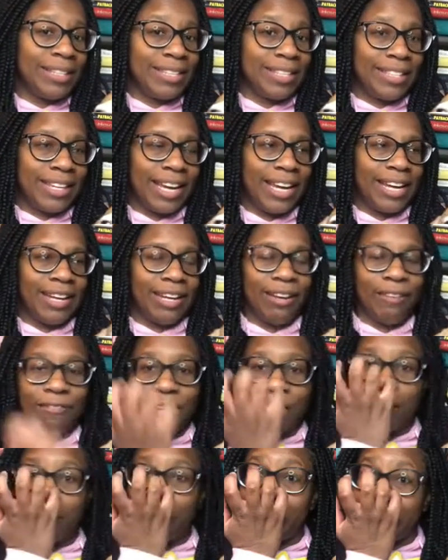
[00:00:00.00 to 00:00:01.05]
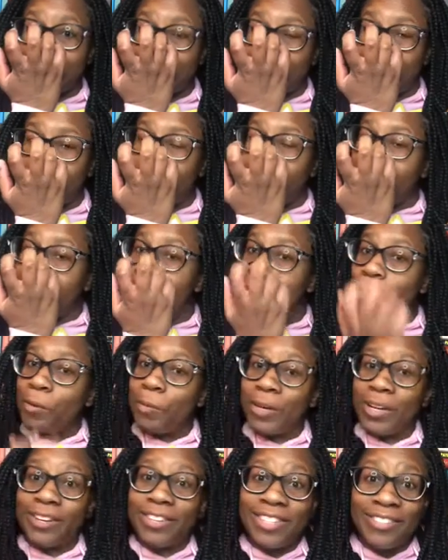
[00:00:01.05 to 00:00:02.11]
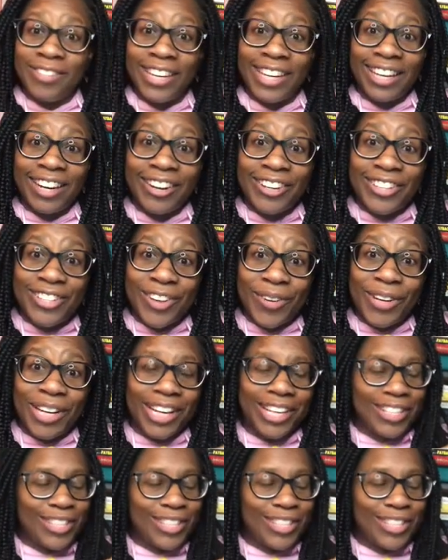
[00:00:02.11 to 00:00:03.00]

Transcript: Society via PetSmart when I was living in Arizona.